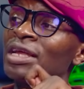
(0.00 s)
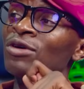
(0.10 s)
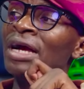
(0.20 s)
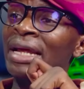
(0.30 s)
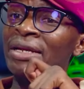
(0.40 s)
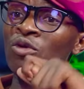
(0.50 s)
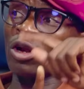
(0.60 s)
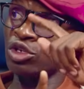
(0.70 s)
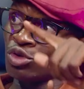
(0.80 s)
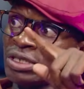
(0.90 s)
akati anogara.
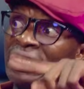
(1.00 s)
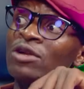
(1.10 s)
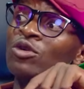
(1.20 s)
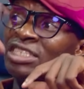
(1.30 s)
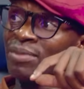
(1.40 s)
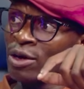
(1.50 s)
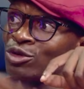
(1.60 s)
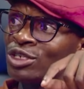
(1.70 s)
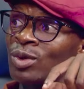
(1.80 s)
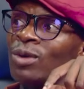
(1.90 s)
Unogara kuchitungwiza. Oh, that's my
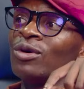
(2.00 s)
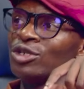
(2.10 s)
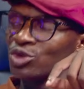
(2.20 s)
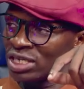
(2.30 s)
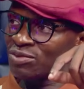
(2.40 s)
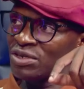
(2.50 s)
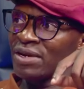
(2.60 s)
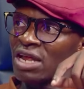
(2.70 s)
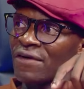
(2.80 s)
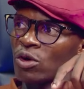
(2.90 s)
hood as well. So let's meet
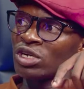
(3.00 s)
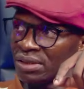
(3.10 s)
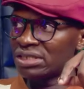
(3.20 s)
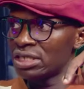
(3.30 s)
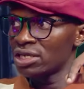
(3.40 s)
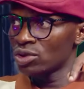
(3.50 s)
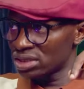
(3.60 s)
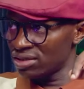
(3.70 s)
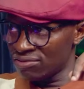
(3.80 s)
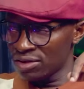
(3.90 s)
pana Rufaro ndipe your
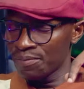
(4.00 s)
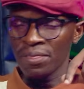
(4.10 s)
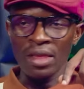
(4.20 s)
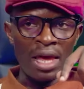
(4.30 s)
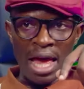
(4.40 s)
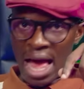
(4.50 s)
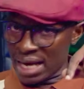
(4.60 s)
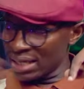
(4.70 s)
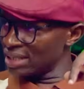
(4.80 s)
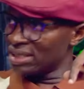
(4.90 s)
CV.
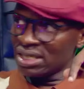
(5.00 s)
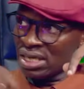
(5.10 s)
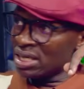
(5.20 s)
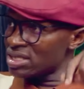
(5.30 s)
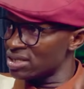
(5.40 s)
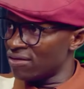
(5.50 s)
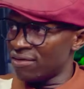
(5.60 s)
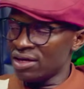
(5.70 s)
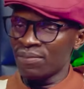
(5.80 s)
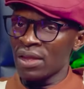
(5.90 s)
I can get her
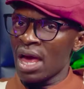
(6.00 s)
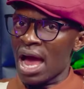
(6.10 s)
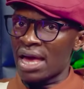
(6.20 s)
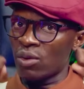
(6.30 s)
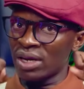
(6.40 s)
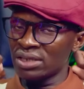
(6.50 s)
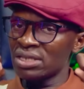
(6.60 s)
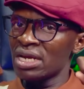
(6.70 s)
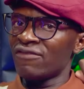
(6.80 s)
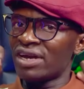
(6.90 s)
CV. I
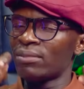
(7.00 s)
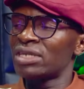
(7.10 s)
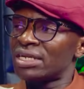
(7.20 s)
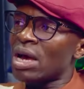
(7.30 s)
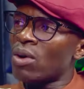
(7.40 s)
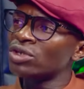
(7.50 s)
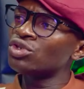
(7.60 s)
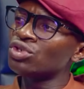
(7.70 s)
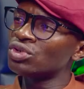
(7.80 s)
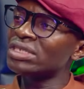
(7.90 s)
went, and I'm telling I want
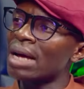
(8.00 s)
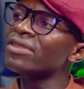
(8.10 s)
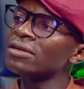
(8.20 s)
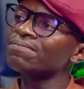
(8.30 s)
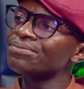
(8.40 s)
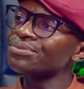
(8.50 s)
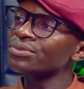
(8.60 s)
you to do something.